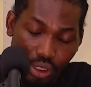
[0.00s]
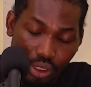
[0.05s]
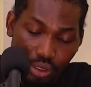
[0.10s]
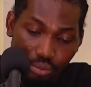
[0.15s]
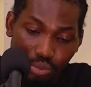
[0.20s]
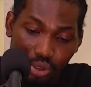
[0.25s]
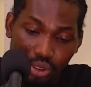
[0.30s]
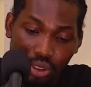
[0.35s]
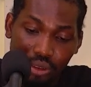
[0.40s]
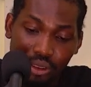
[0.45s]

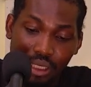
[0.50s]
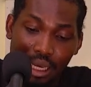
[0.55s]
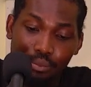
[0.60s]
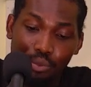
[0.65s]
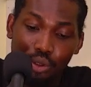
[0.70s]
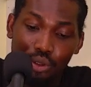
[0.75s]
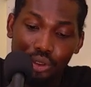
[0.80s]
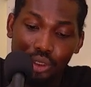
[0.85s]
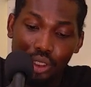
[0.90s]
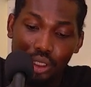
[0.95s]
because time
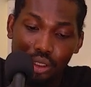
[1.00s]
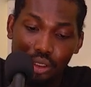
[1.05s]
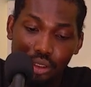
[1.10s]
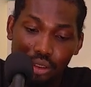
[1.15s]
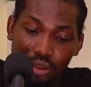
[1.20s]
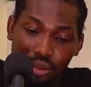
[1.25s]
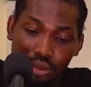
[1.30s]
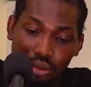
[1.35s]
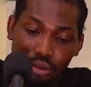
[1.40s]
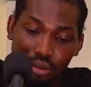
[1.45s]
no day.
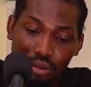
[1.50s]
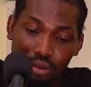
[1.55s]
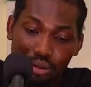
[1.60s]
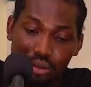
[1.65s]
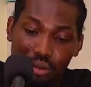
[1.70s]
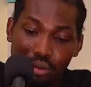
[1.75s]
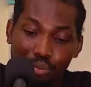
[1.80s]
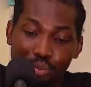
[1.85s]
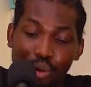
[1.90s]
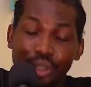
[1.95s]

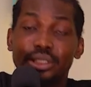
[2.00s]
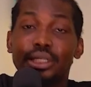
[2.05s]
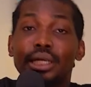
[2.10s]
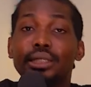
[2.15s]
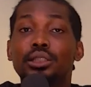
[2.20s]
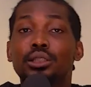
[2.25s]
President